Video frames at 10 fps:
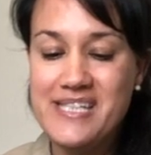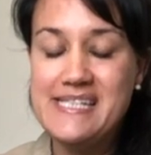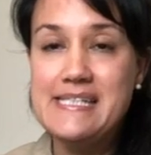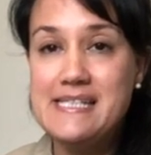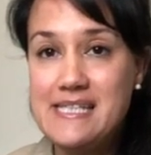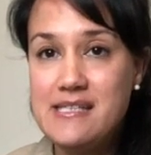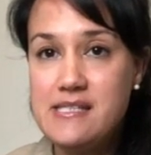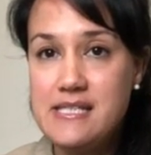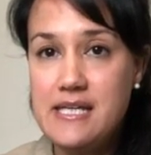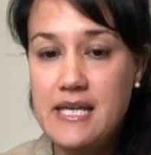
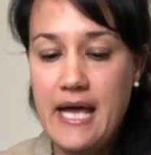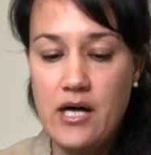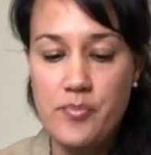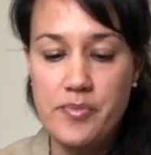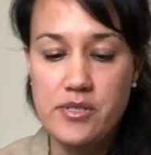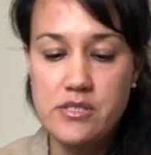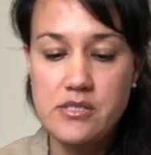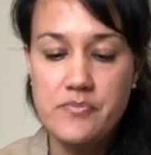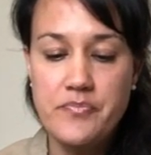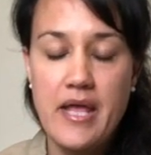16
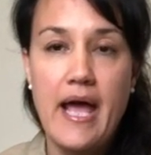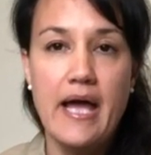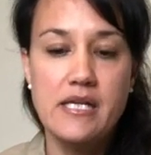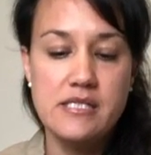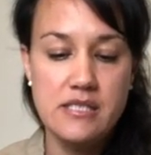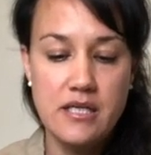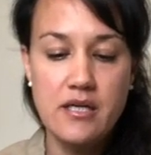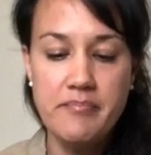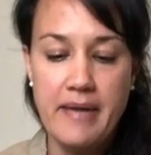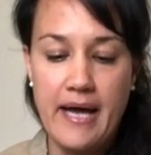helpers, and a
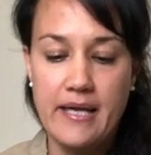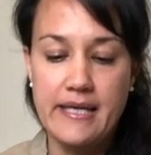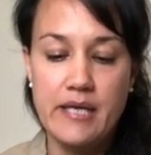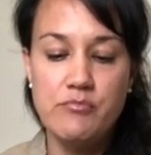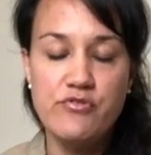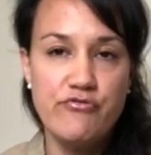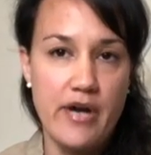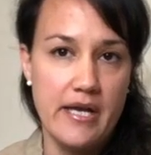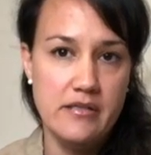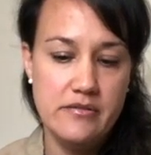young man named
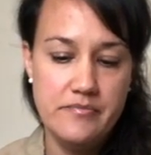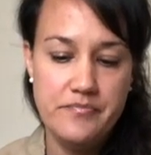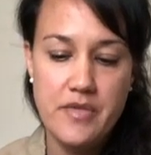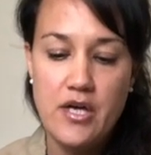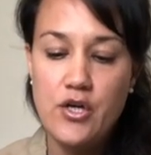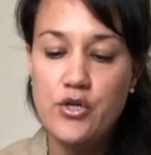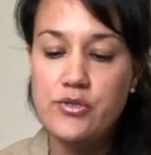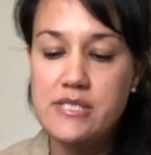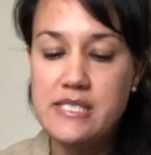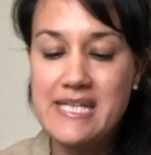Fred,
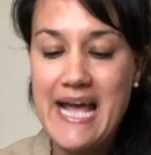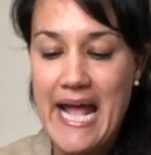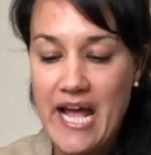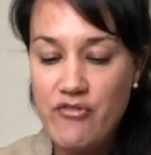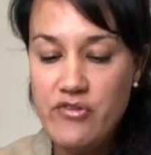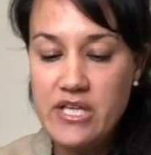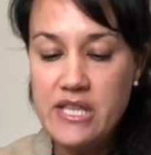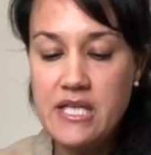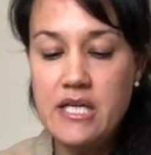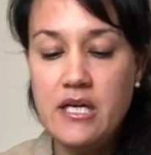who did
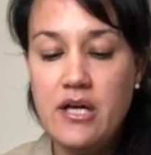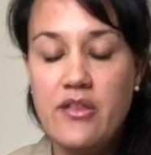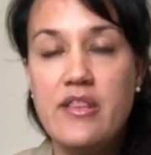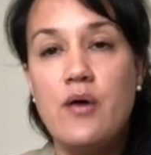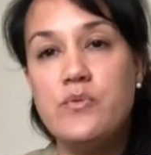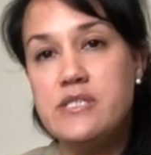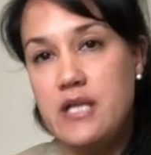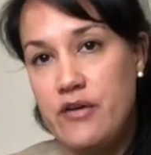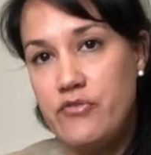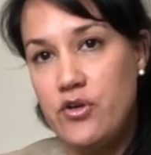everything that was
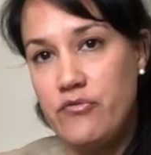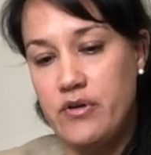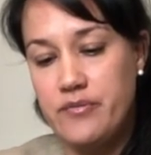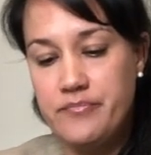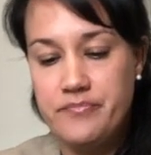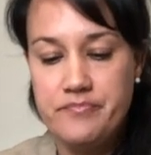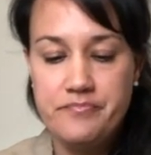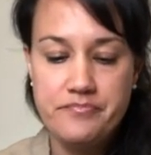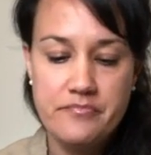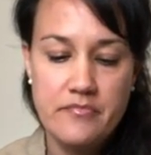left over.
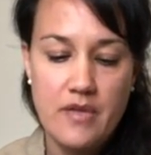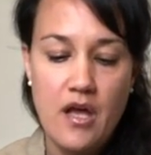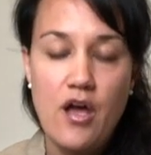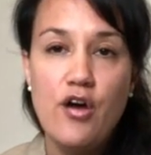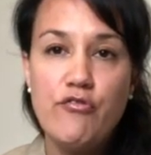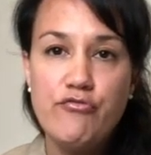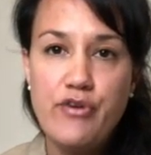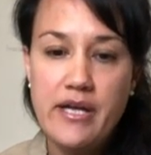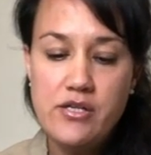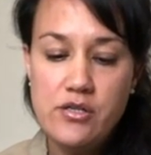
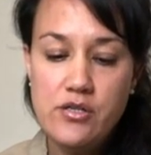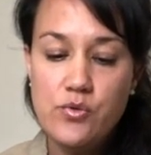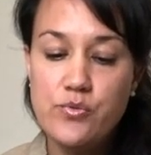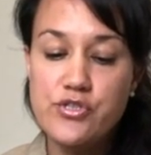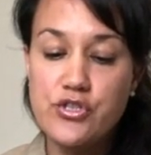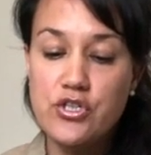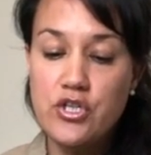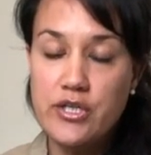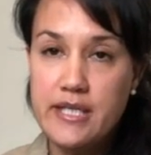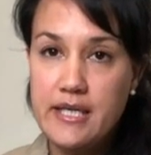Fred was good
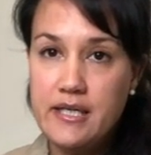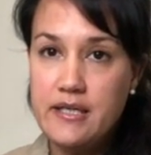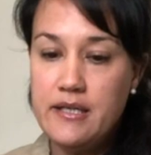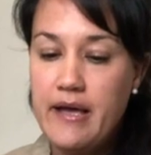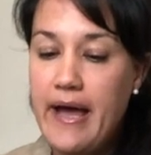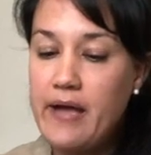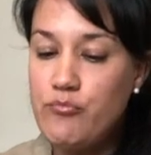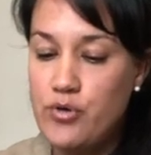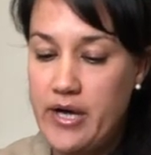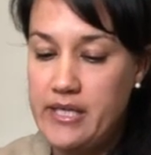looking
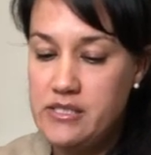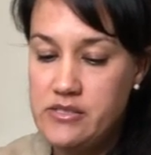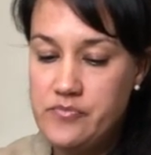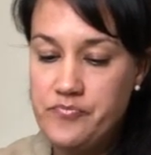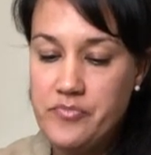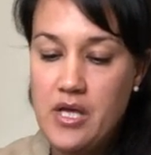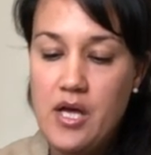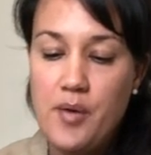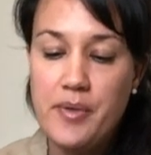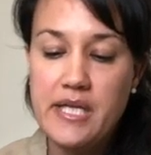and bright
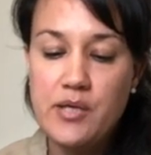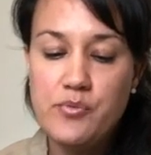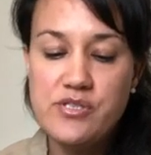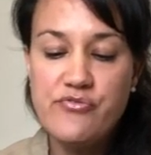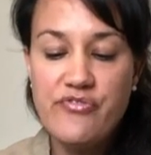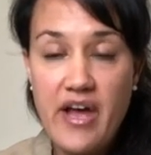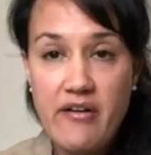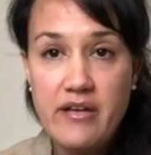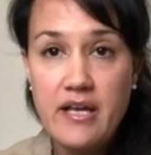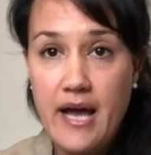but he was
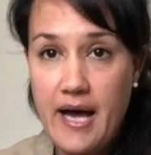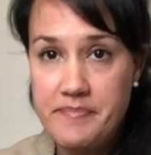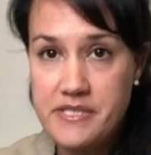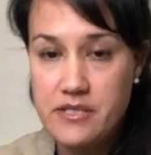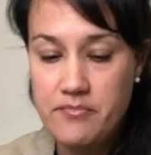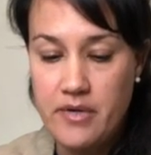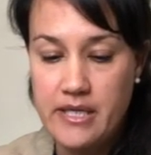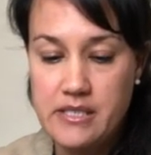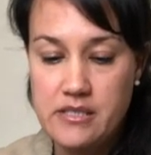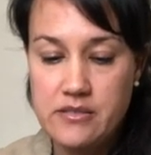very absent
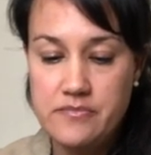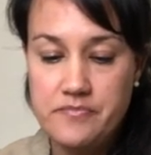minded.